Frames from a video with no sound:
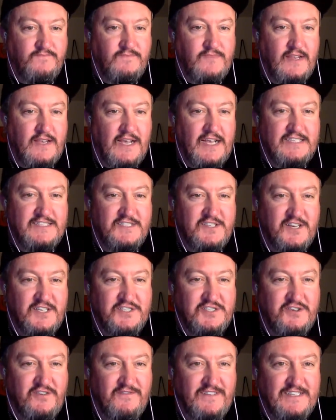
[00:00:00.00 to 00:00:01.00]
Hands like
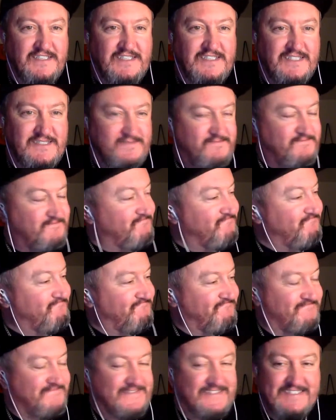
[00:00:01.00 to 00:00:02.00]
shovels.
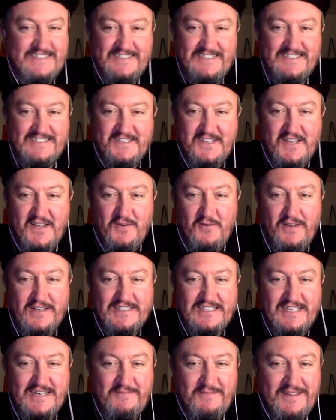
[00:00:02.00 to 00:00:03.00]
There you go,
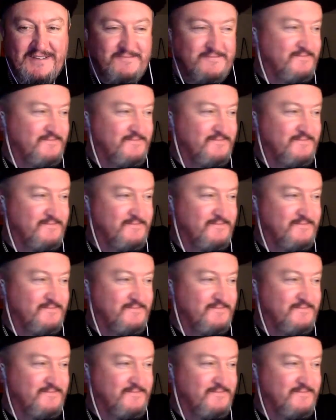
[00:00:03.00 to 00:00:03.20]
Anthony, man.